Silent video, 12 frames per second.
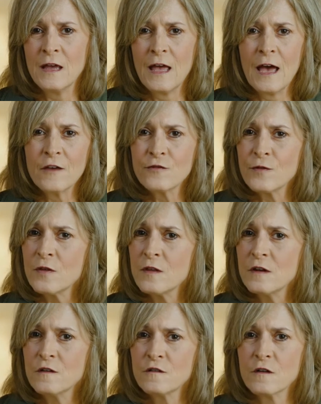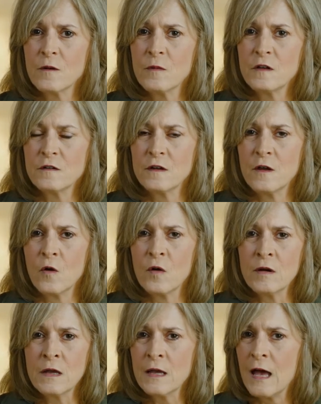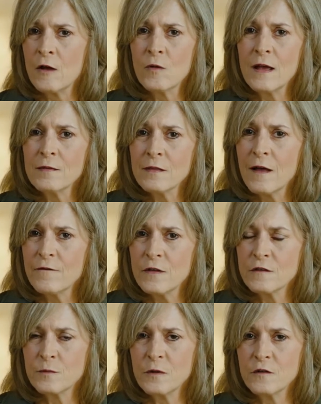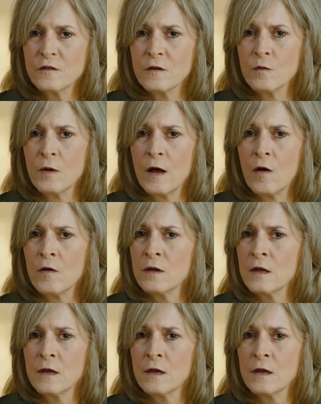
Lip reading: Ask for the discernment to know, how do I love this person well?